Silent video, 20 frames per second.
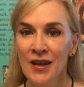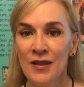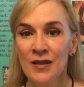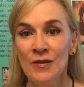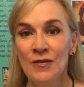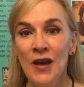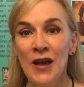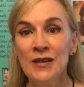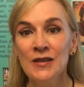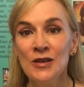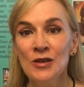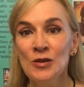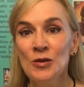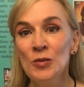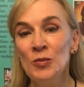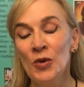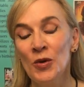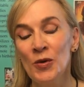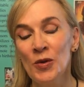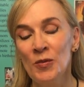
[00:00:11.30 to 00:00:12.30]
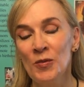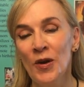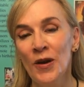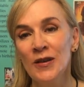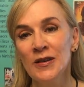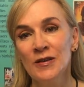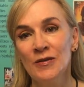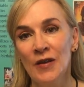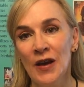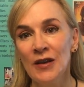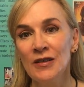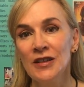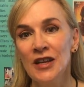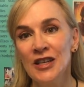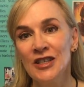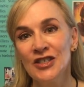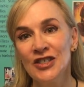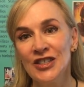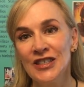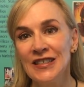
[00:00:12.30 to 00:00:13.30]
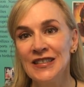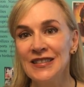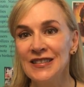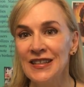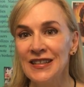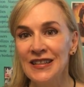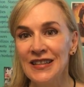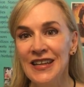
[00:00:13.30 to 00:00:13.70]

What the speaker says: The Vascular Birthmarks Foundation is the